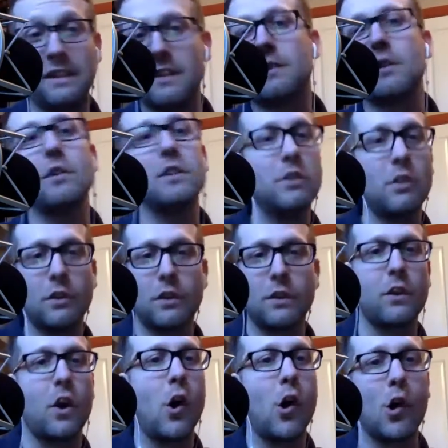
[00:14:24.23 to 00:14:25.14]
And so, you know,
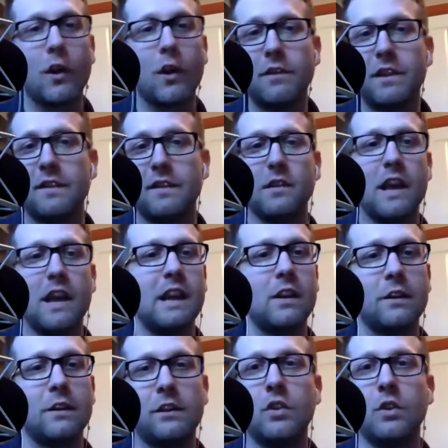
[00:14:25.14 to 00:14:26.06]
there's all of these
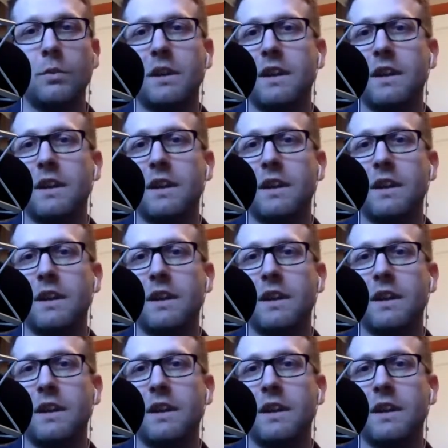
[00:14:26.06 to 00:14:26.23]
layers to it.